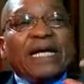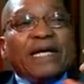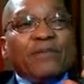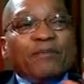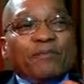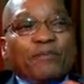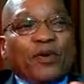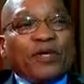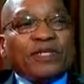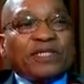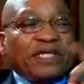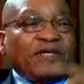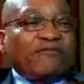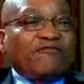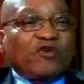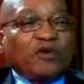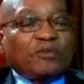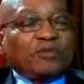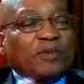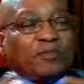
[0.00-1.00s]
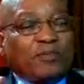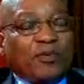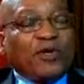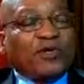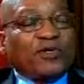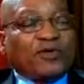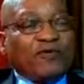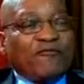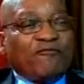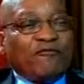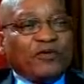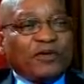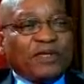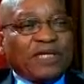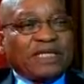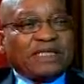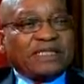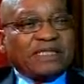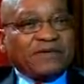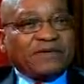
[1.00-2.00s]
Important from the point of view
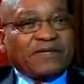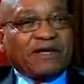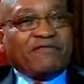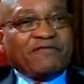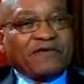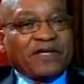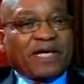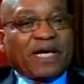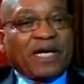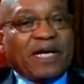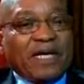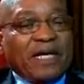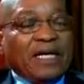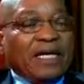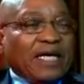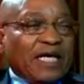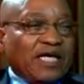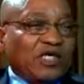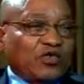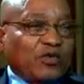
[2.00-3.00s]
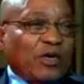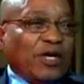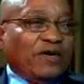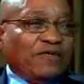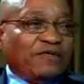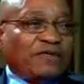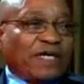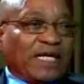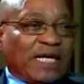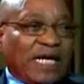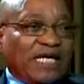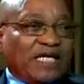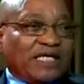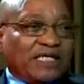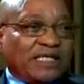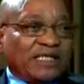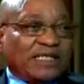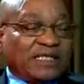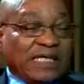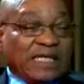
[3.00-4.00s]
that South Africa is one of the
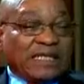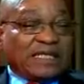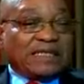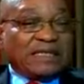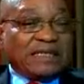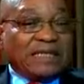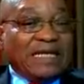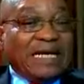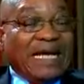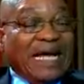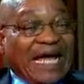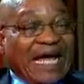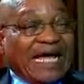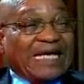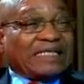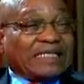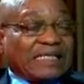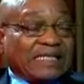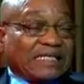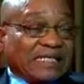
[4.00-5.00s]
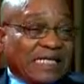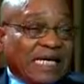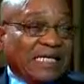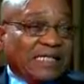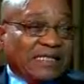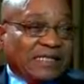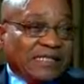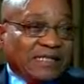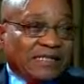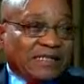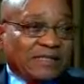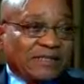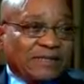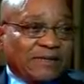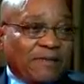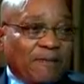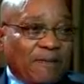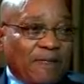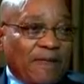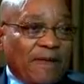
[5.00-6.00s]
countries that exercises